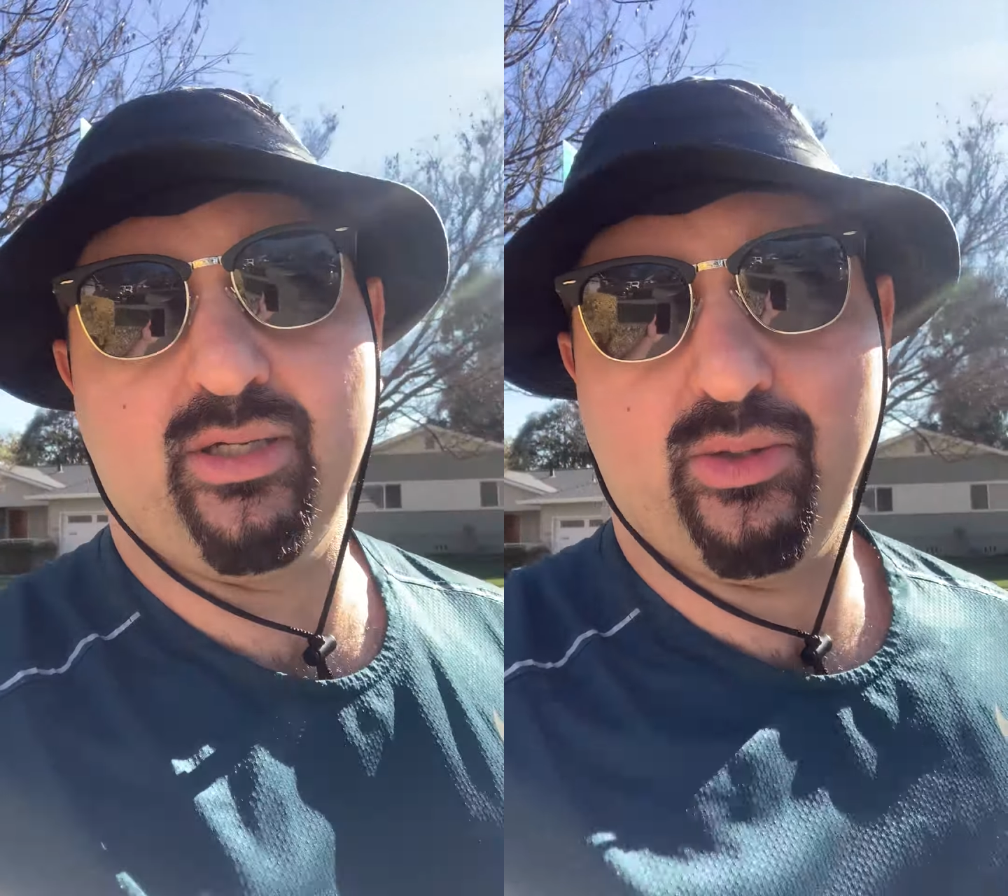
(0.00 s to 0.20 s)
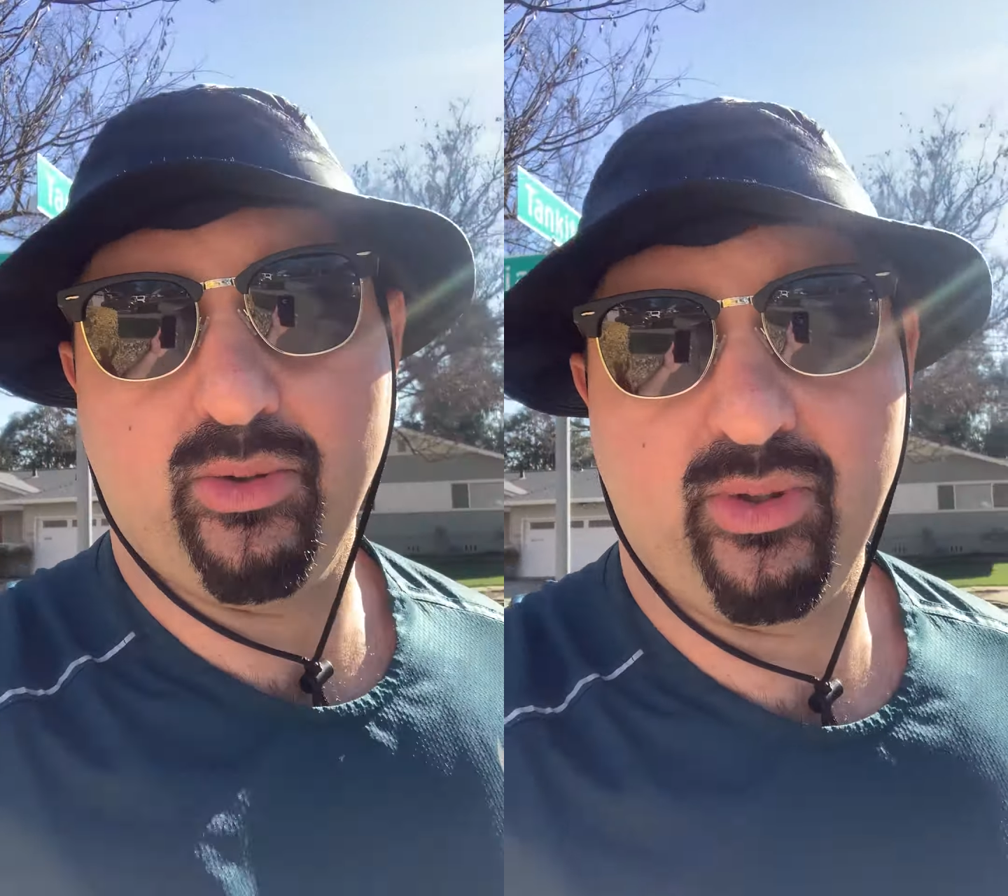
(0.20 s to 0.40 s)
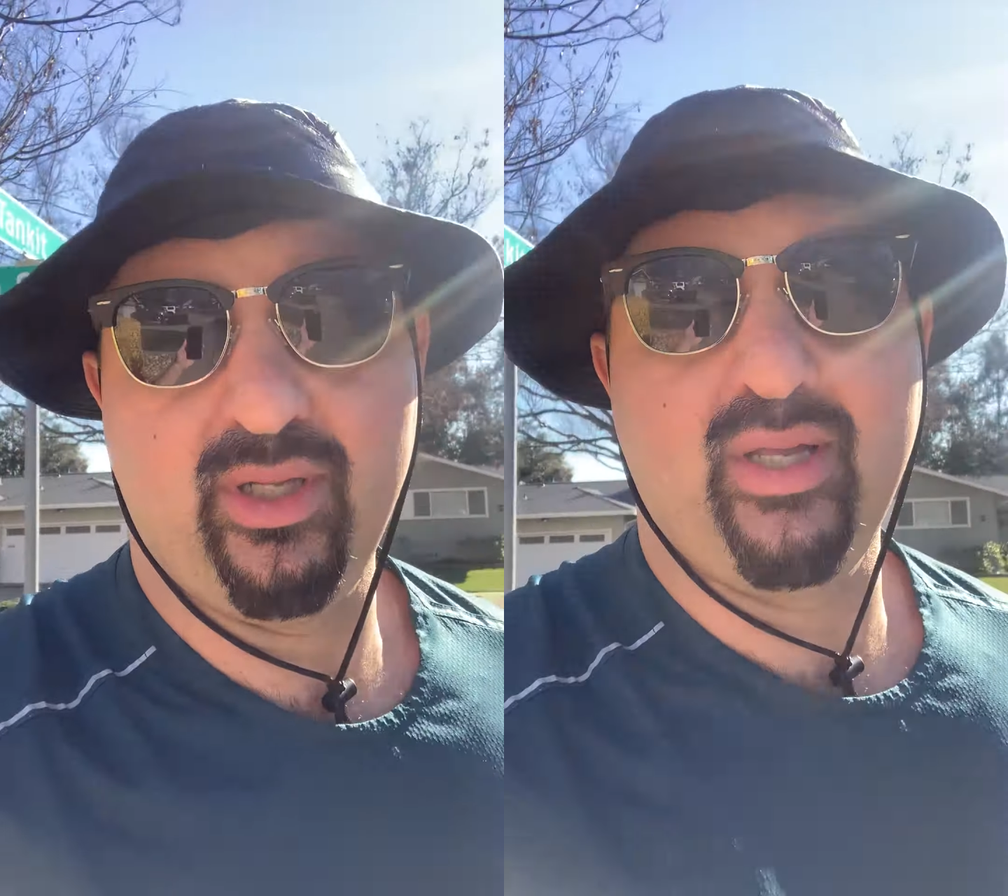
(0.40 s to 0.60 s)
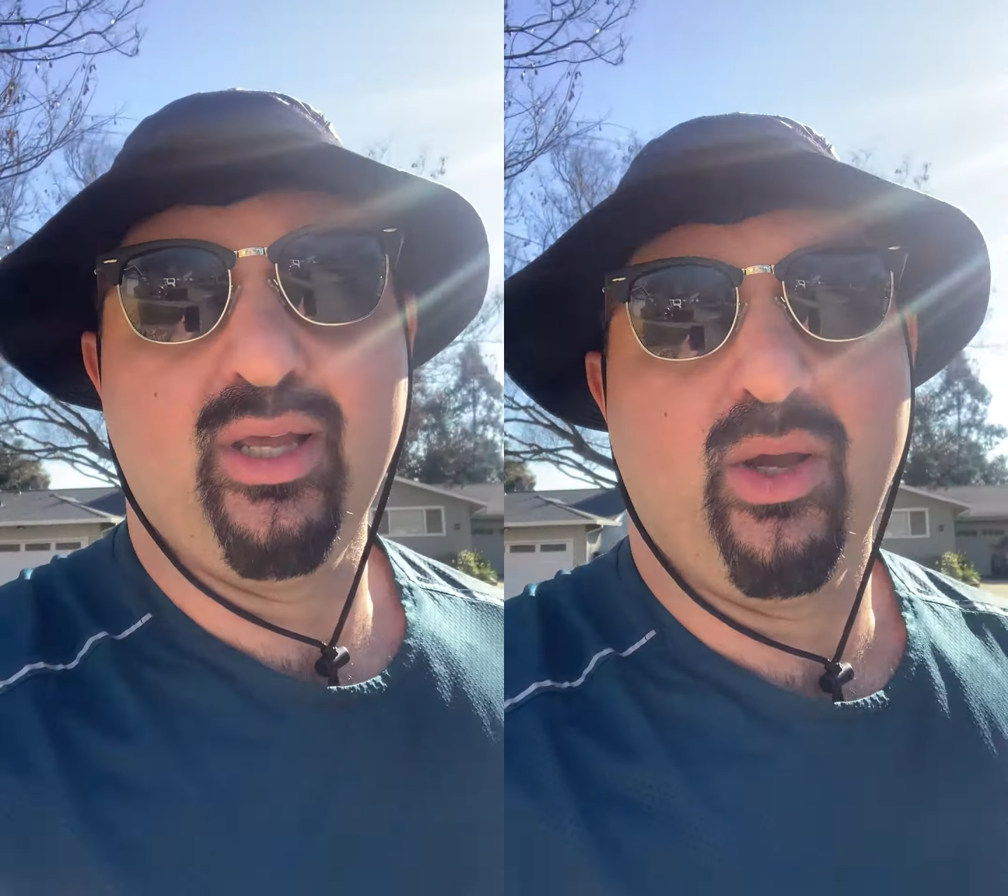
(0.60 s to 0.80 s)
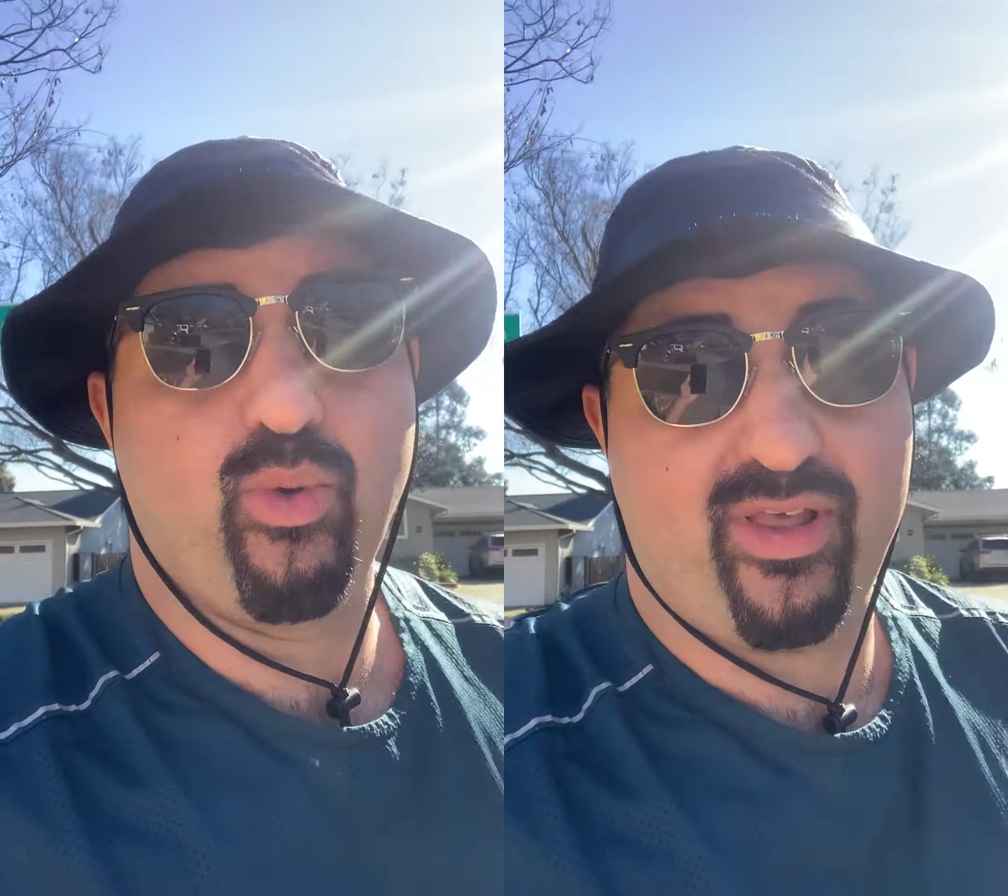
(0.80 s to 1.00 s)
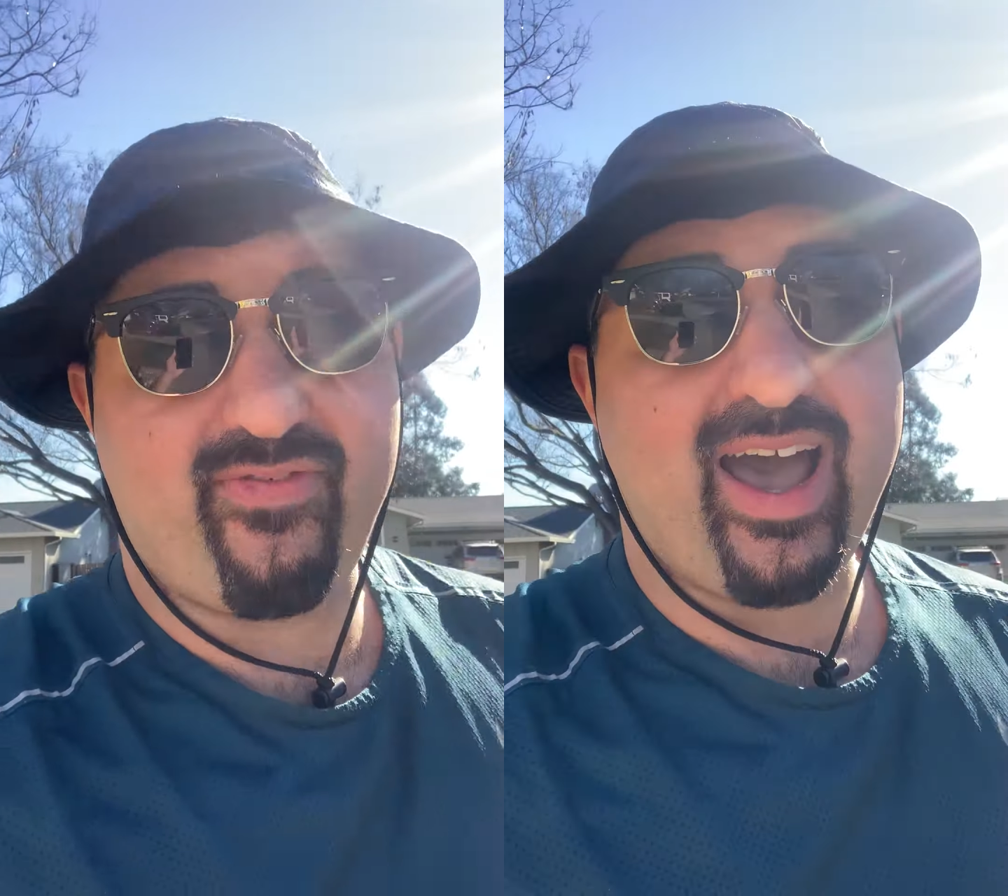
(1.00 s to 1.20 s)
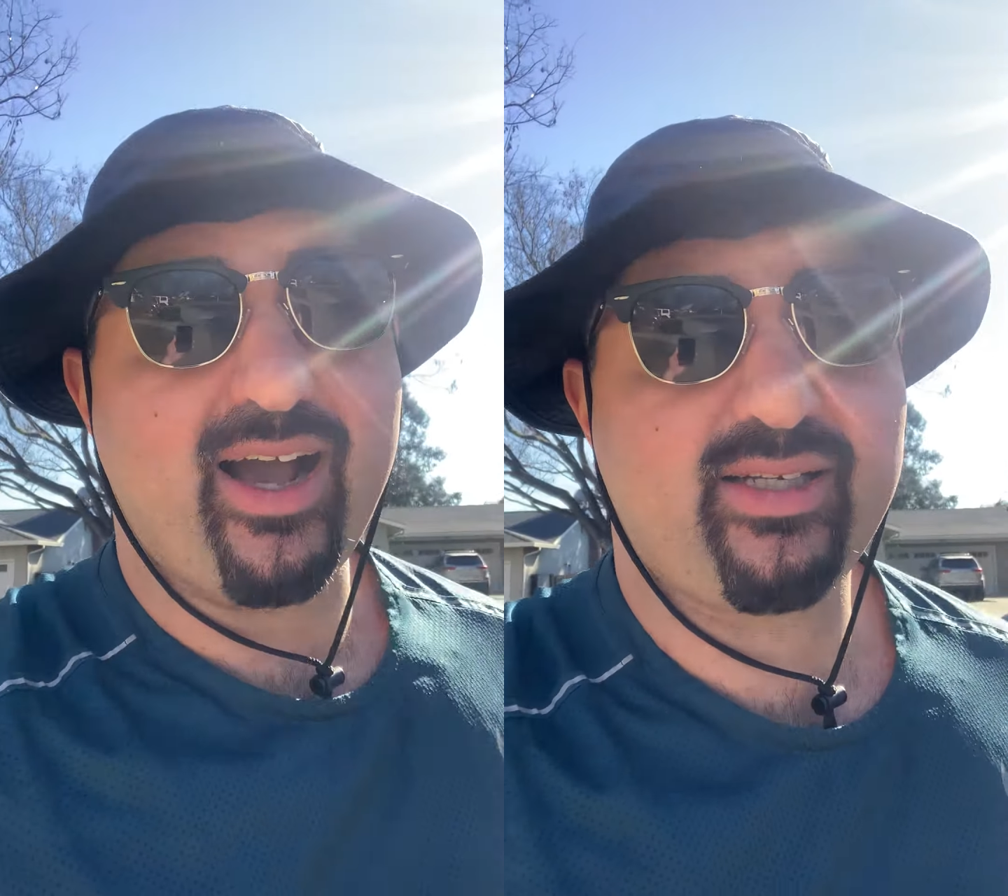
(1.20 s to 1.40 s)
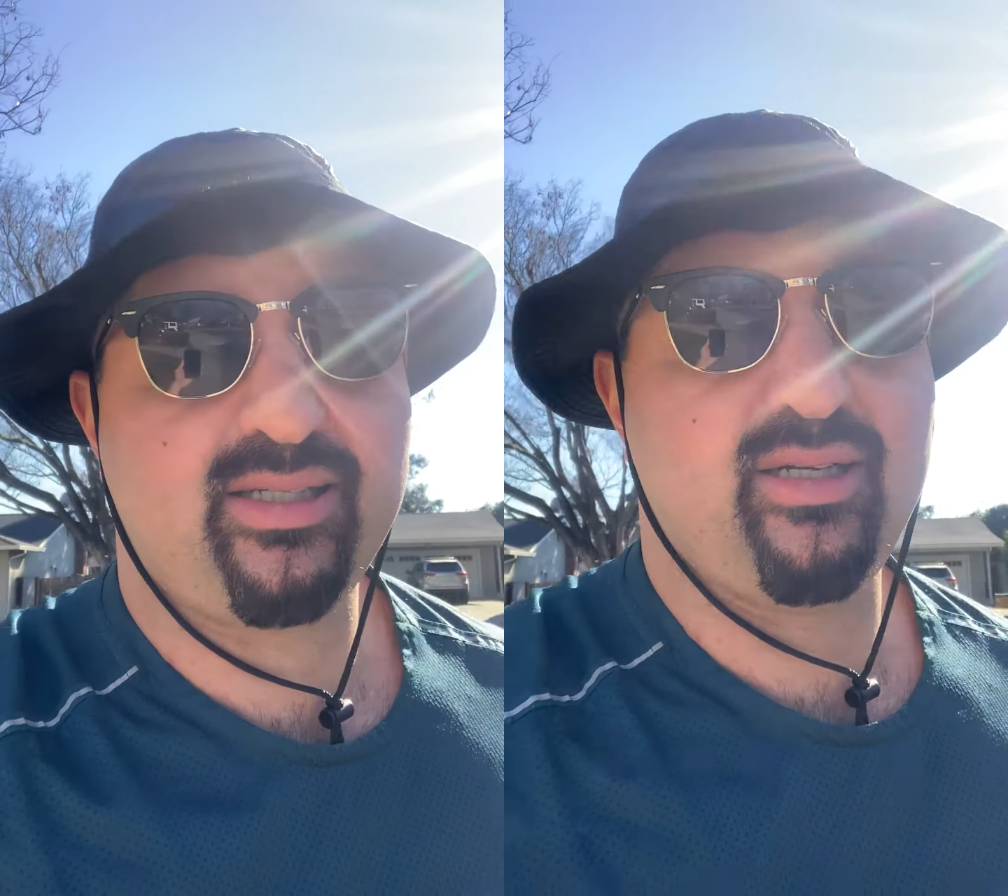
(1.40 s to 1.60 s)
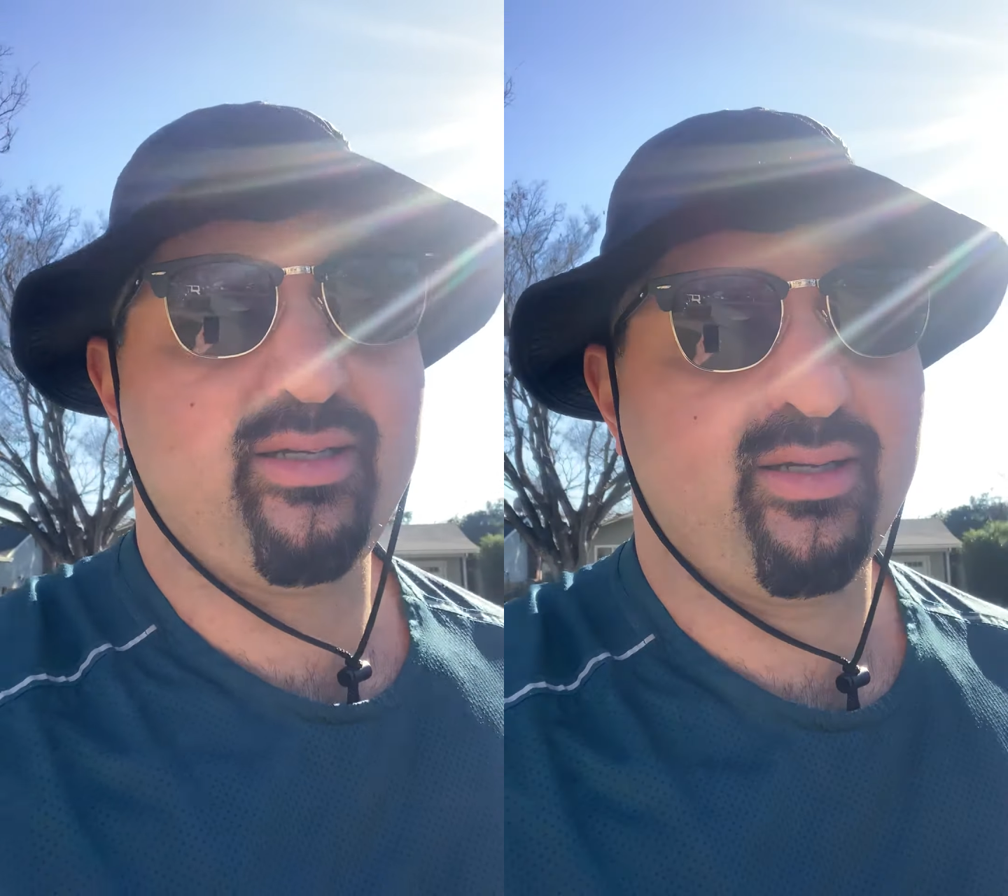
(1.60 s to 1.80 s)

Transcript: who, with the facts,